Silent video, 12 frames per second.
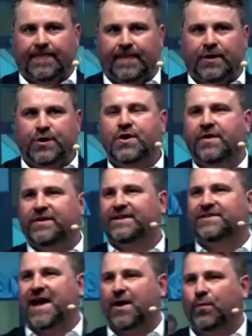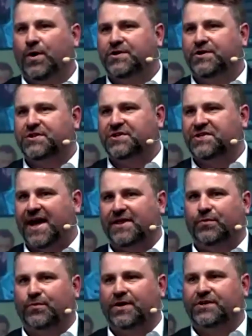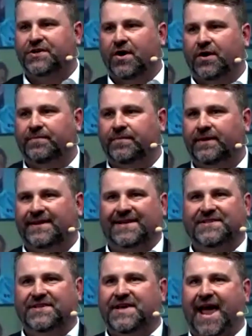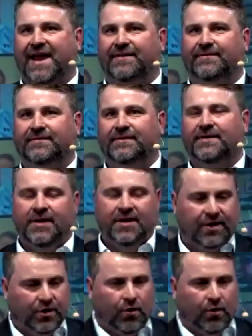you know the exact words to say at the right time. That's a 10. 0